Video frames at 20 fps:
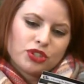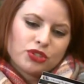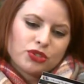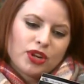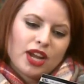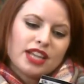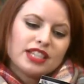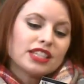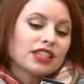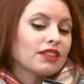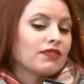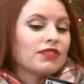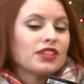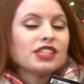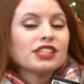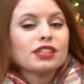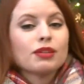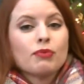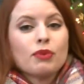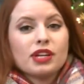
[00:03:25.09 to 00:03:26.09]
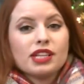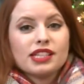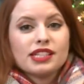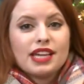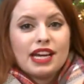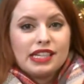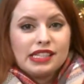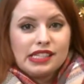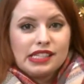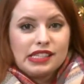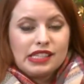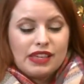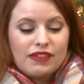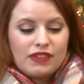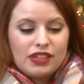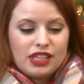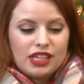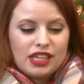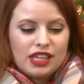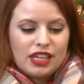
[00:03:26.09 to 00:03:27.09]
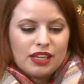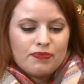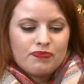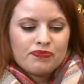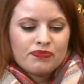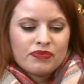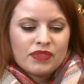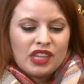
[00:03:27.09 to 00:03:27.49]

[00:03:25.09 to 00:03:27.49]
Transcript: Try to convince someone it's 1970 again.